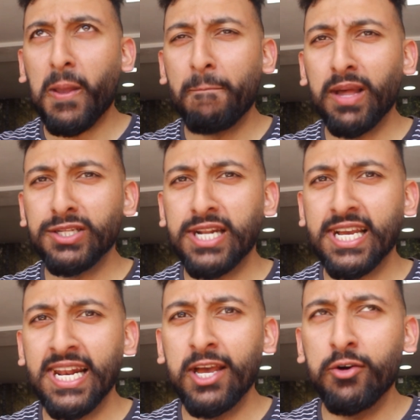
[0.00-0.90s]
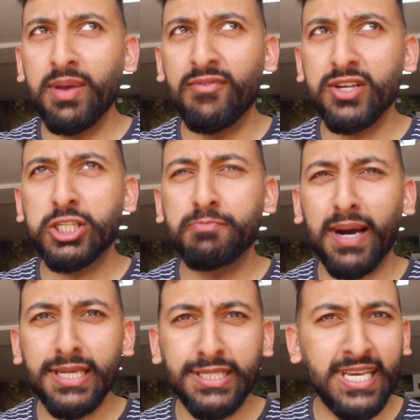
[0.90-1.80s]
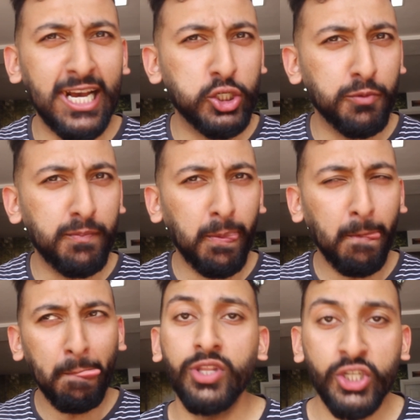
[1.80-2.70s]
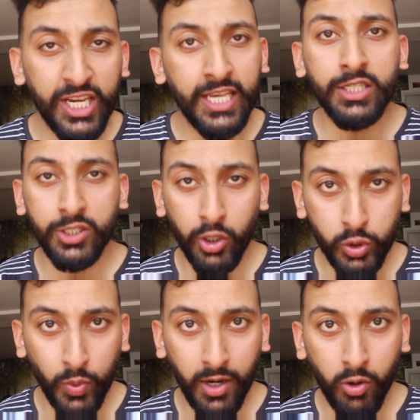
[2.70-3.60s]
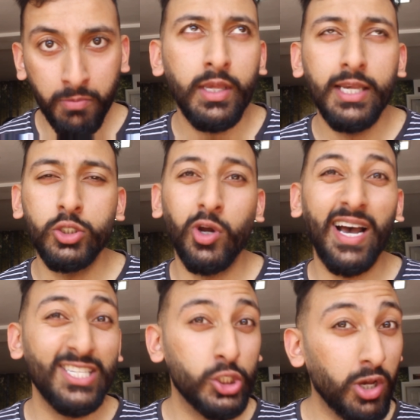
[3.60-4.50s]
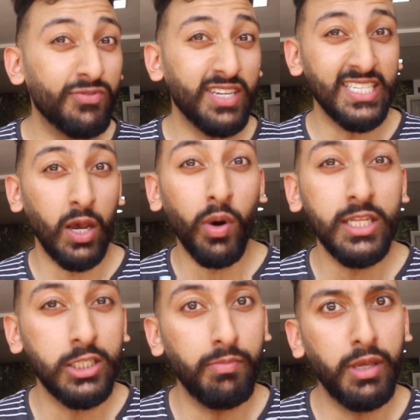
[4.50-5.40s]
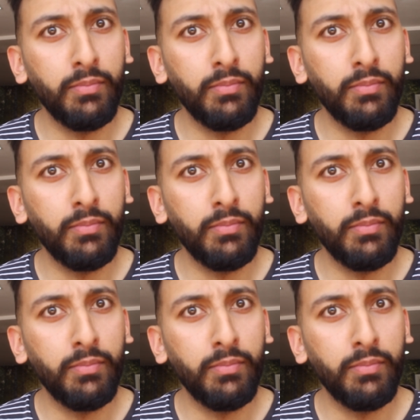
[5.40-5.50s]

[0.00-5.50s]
That's like a little bit of a spicy ketchup. The chicken's cooked well. It's not as soft as I want it to be,